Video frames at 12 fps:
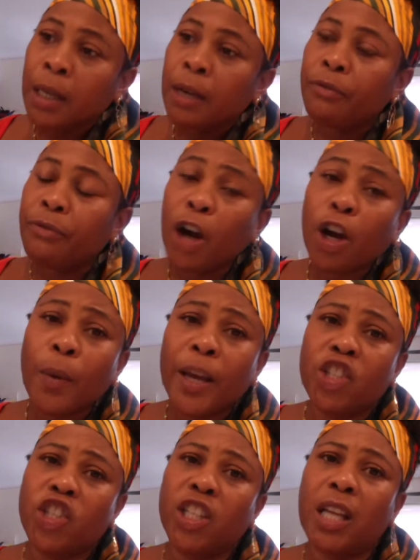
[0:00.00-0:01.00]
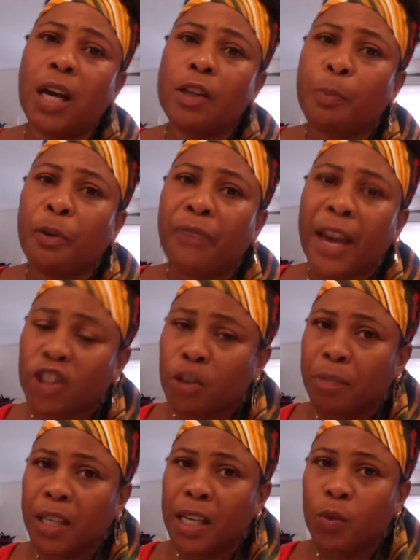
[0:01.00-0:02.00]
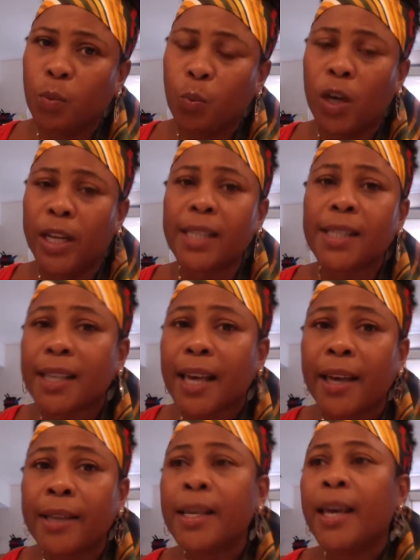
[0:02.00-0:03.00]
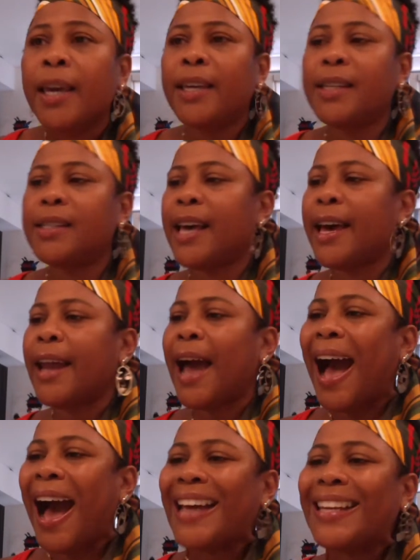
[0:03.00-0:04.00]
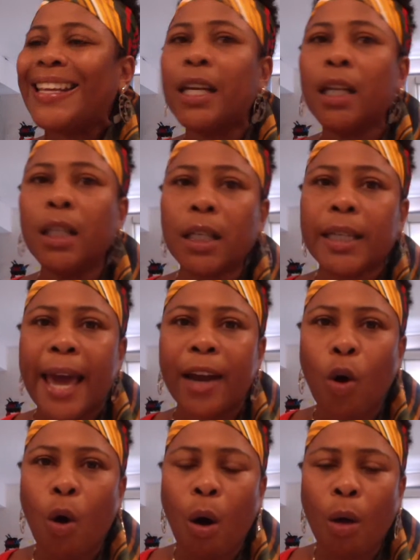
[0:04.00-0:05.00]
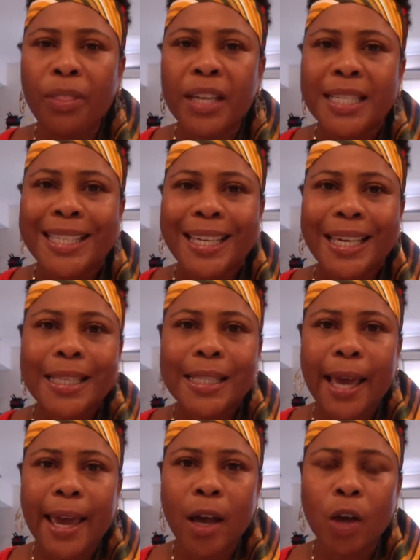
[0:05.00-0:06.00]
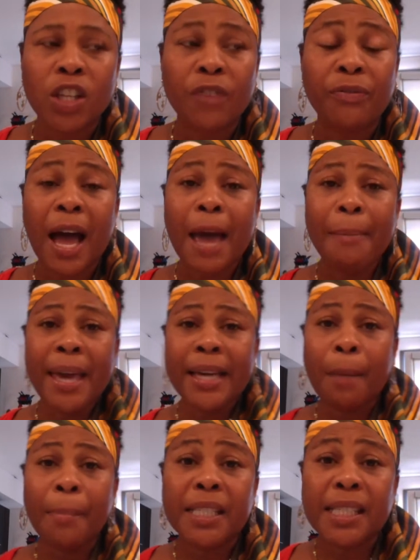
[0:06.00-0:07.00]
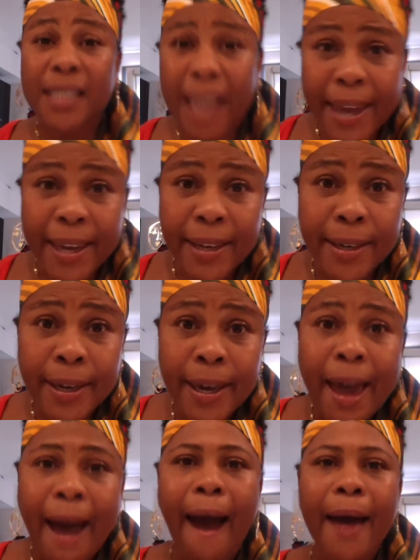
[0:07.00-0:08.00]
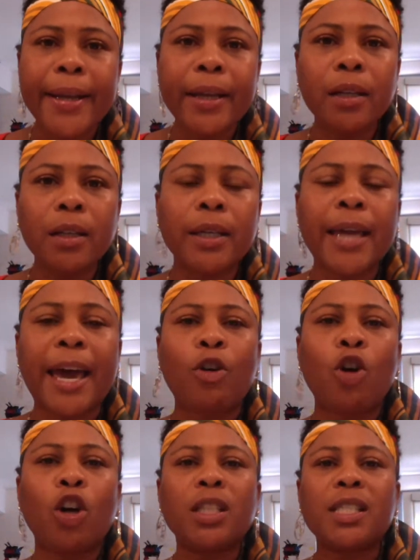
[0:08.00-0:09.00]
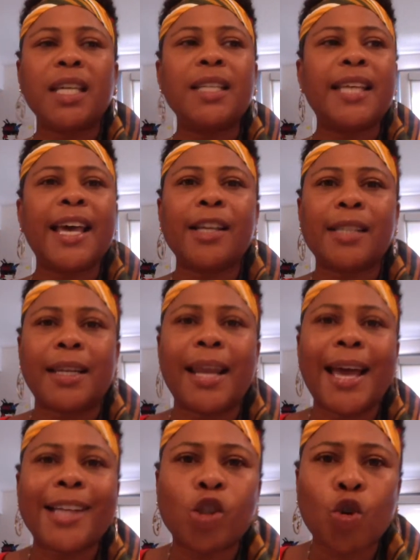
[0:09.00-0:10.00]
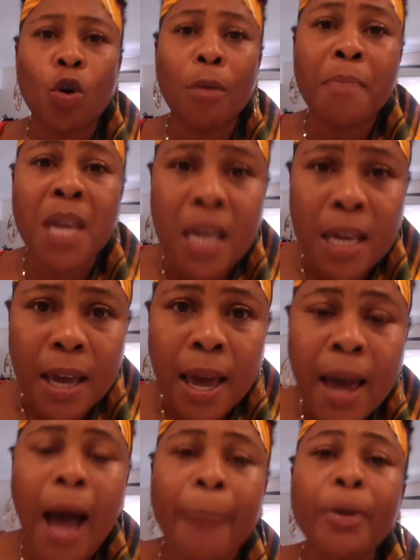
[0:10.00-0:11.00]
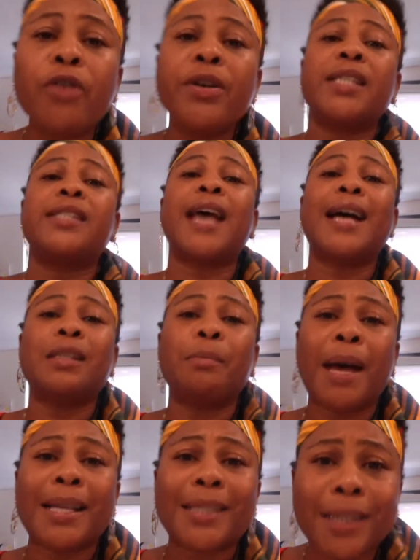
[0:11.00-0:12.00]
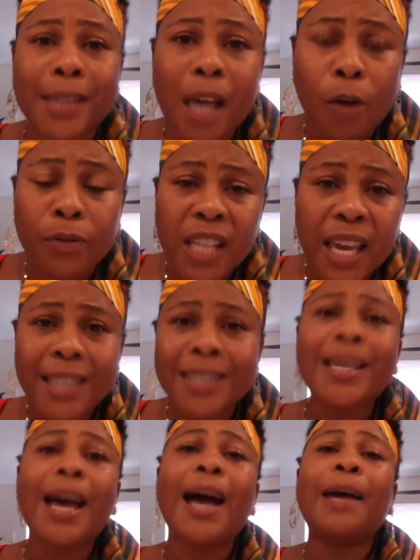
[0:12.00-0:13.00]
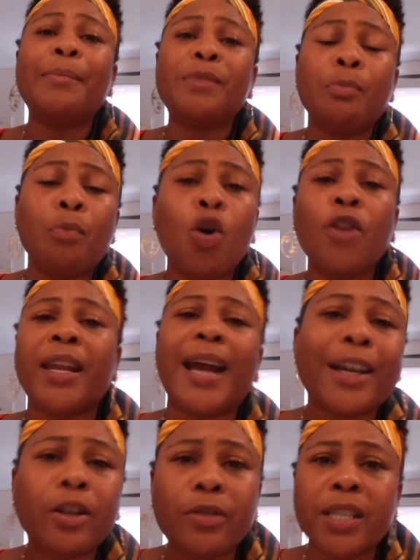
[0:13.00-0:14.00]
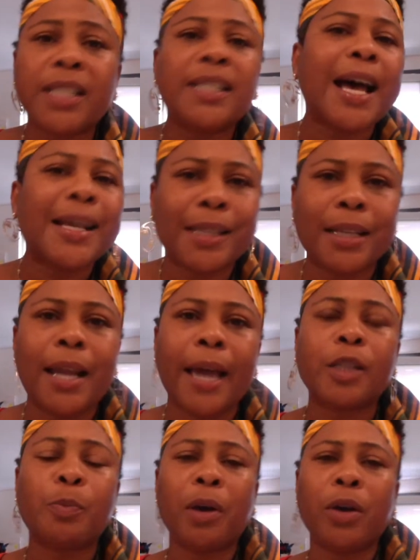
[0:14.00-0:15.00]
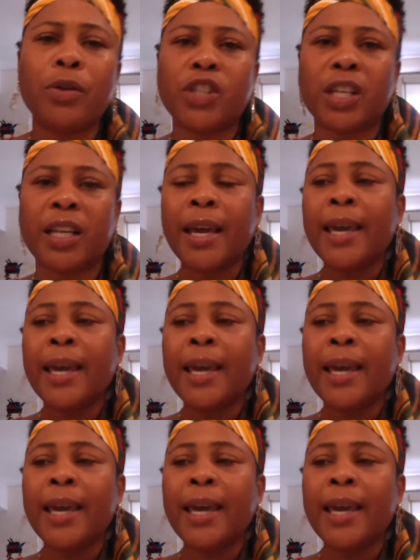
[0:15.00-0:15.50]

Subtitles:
Virgo energy loves perfection because what it says is that I didn't look at all the details. If I make a mistake, I didn't look at all the details, and that's on me. I'm criticizing myself 10 times more than I criticize the next person.